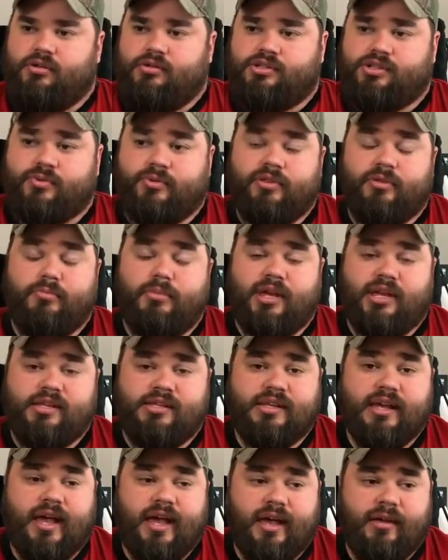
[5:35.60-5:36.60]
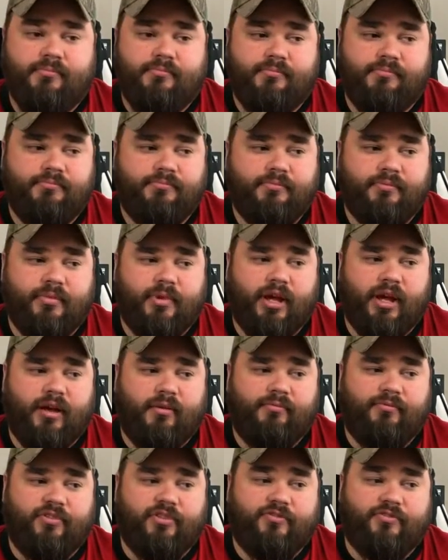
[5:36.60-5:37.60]
So in the meantime,
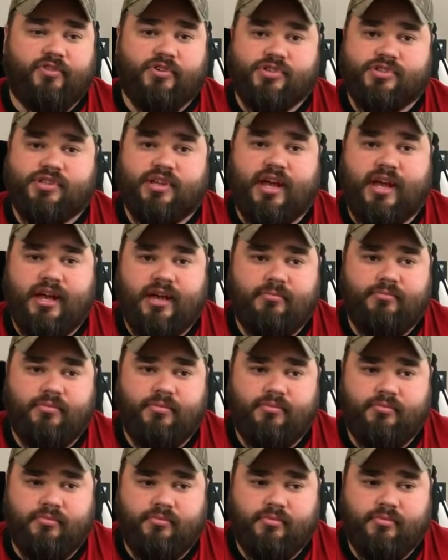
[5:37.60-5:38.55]
for the first time